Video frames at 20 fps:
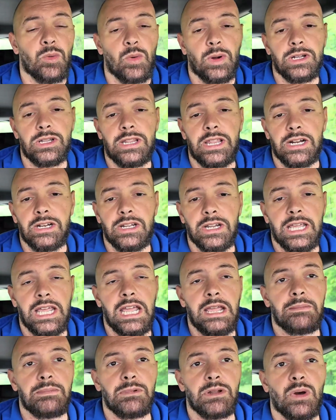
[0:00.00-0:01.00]
One thing to
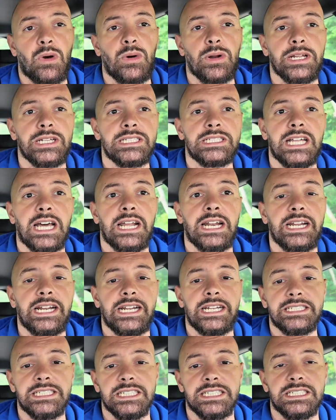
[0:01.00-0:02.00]
keep note is that it
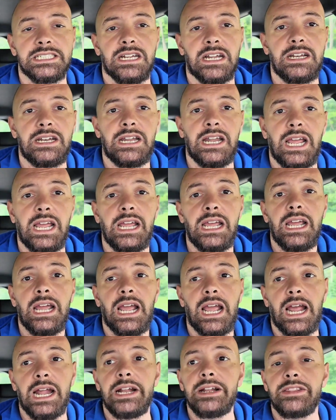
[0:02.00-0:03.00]
is a Sunday,
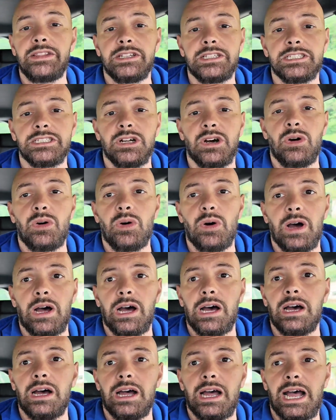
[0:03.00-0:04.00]
and so
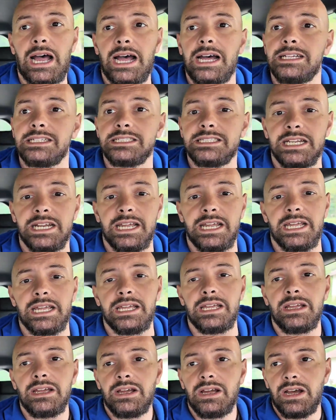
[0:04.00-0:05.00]
as
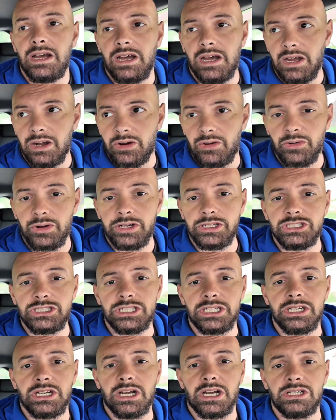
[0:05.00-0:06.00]
a
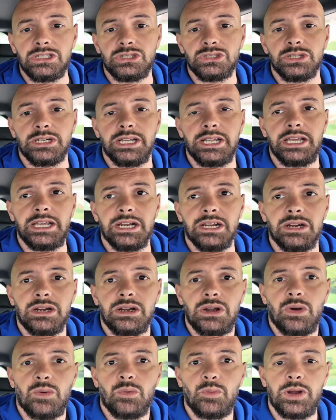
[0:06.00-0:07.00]
Christian country here,
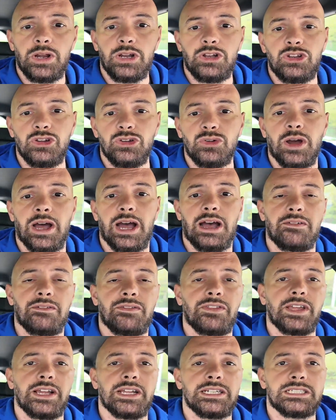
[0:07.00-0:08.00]
we do have
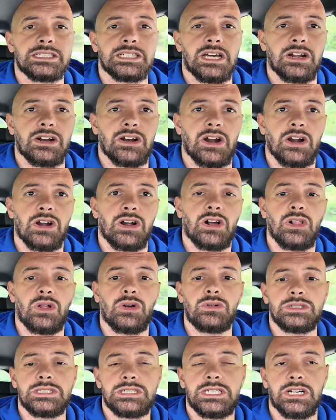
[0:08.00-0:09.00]
things that are
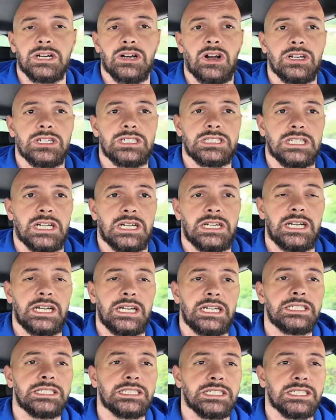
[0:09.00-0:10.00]
closed here on
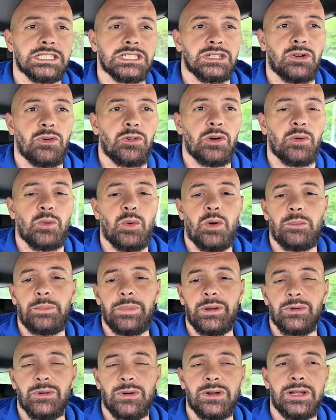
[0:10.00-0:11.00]
Sundays, and so it won't
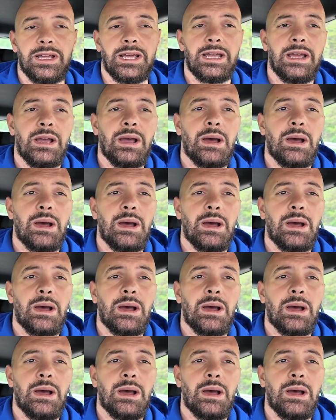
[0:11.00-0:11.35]
be really